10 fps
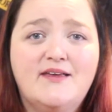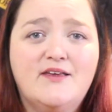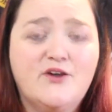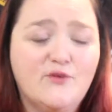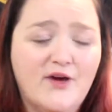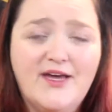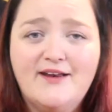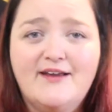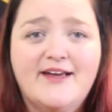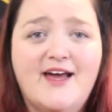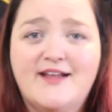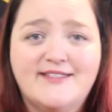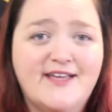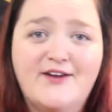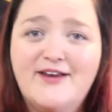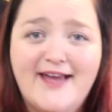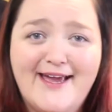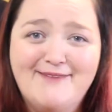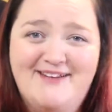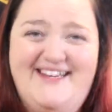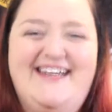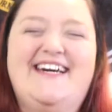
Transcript: Ygritte, I can't say her name.